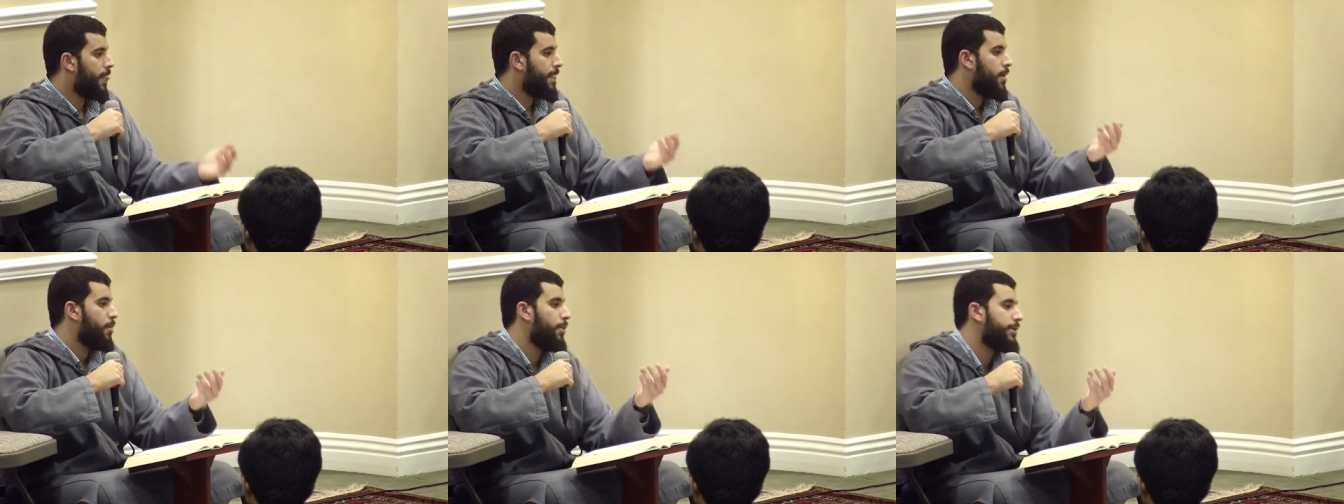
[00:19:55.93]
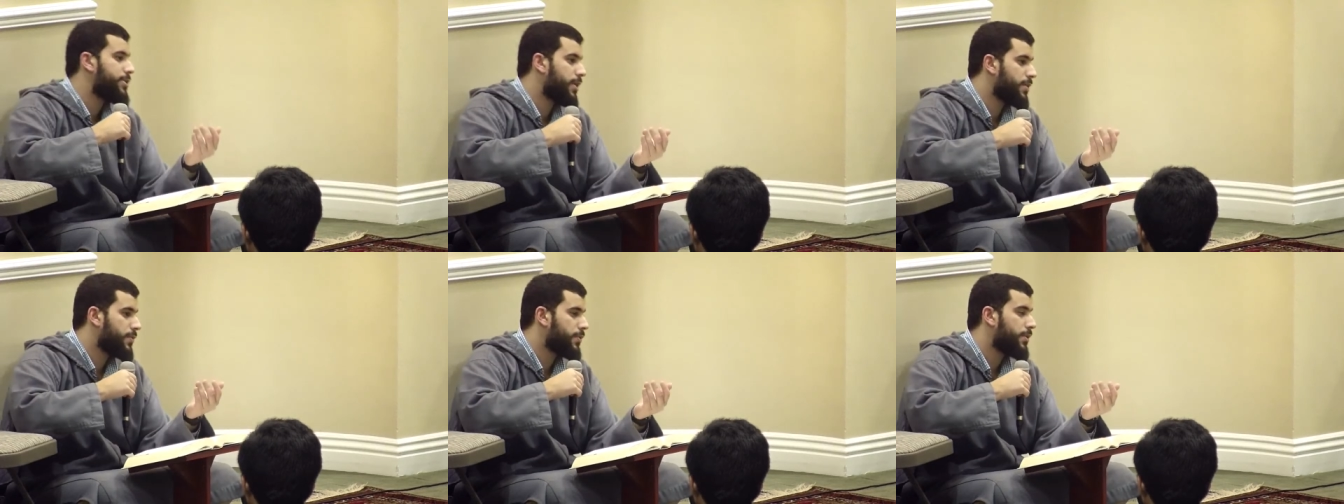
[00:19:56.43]
which
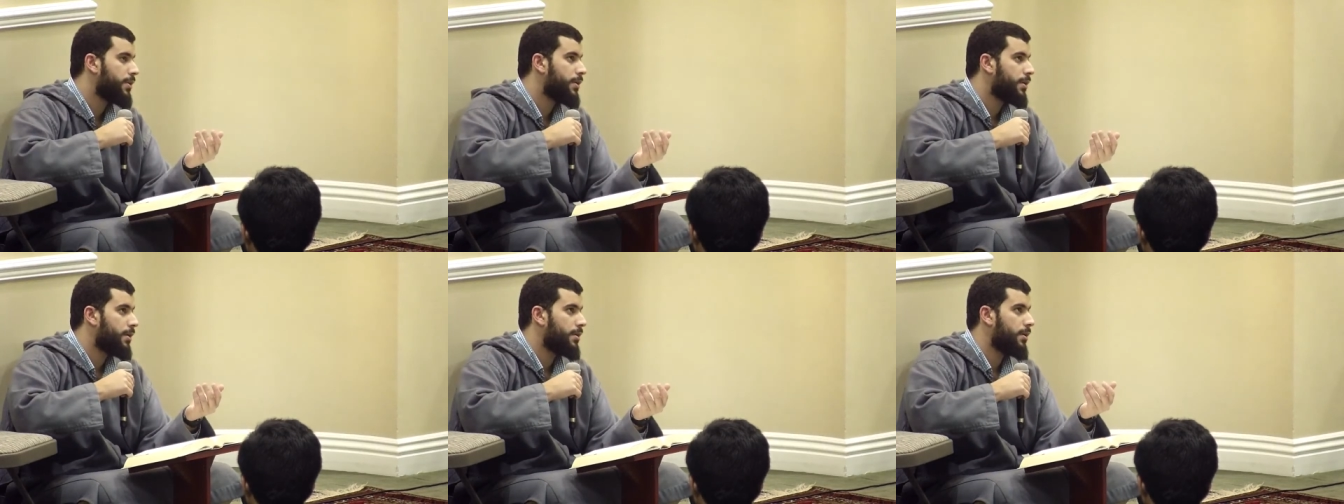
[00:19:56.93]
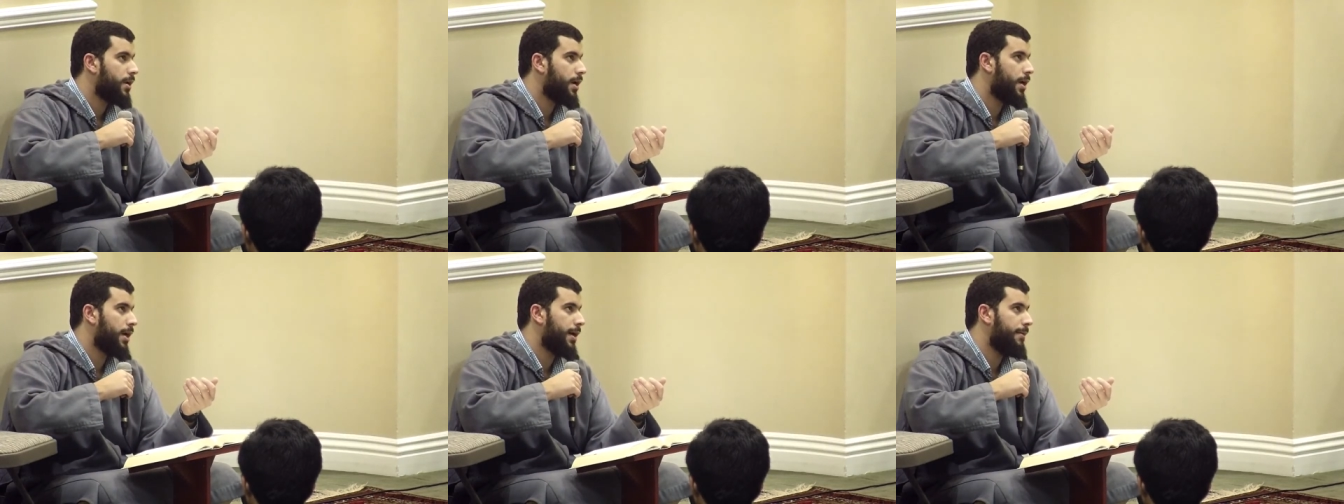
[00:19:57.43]
is
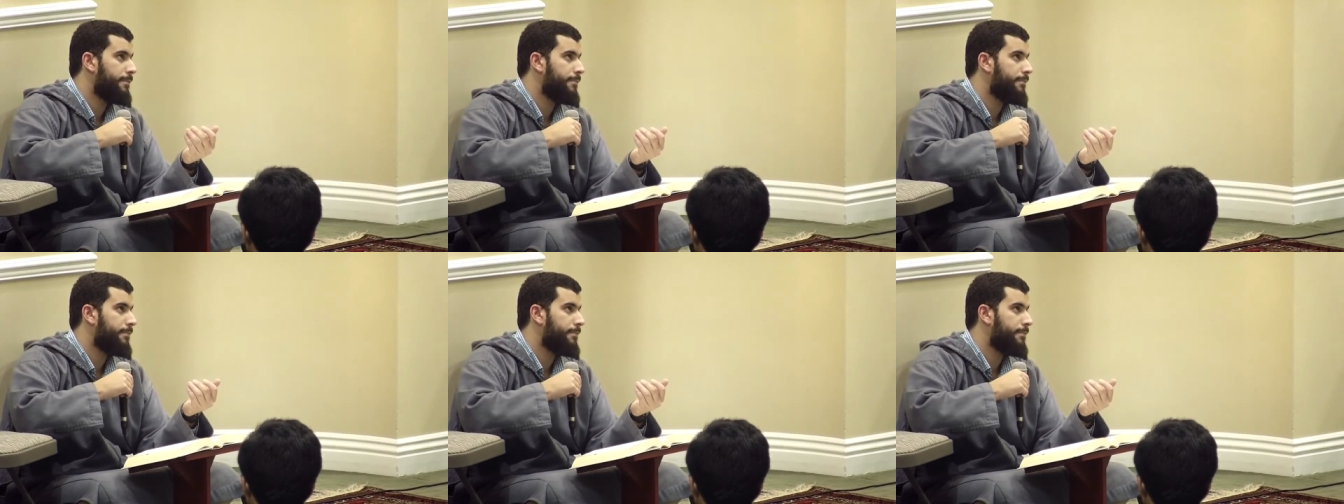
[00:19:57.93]
um,